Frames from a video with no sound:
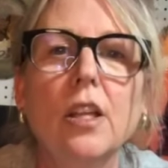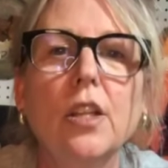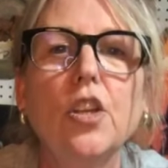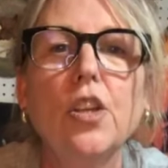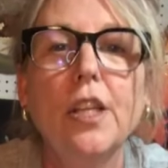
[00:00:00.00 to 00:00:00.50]

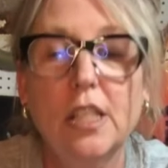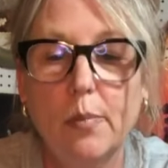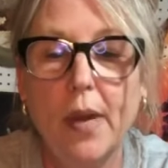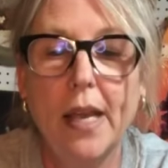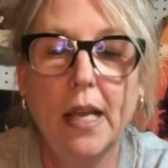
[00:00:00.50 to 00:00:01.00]
then you need to
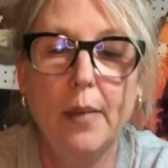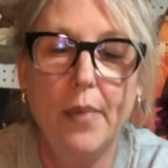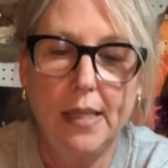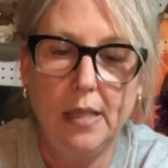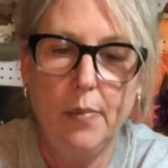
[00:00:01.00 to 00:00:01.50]
make a
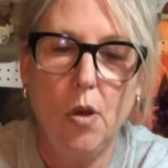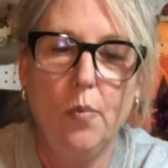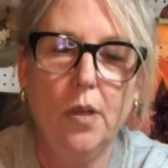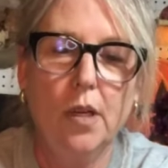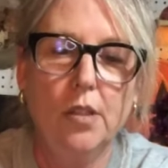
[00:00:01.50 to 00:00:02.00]
messy bow
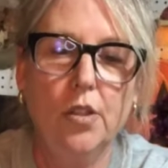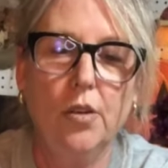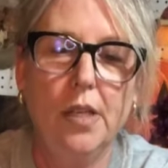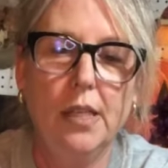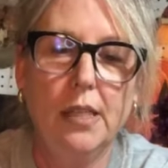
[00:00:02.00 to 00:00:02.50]
because
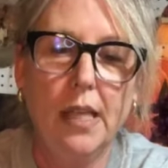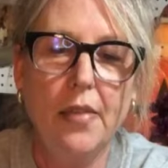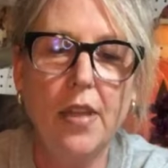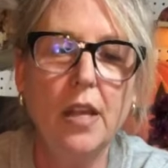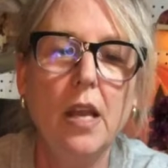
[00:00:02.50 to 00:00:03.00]
they're easy.
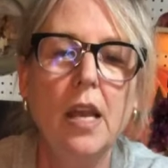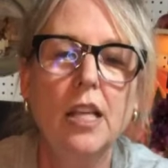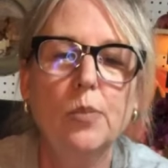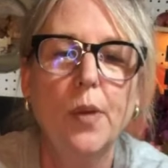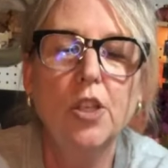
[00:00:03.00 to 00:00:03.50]
And then
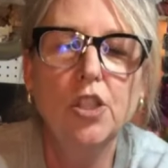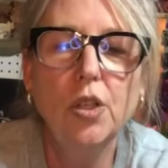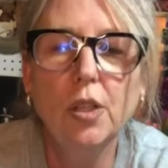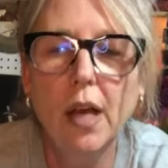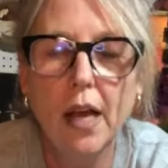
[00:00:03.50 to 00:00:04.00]

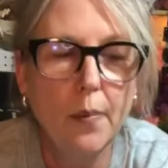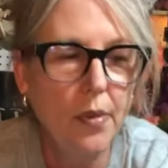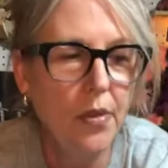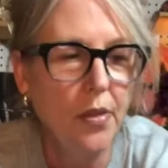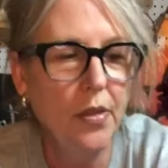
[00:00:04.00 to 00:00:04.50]
especially
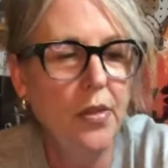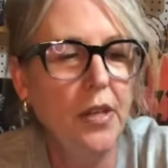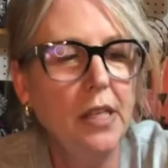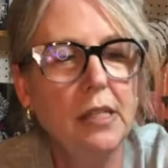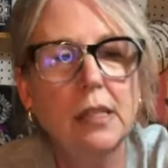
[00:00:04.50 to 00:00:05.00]

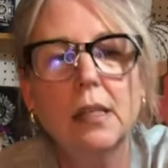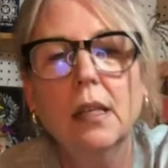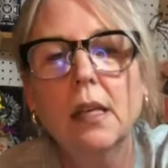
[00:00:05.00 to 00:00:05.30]
these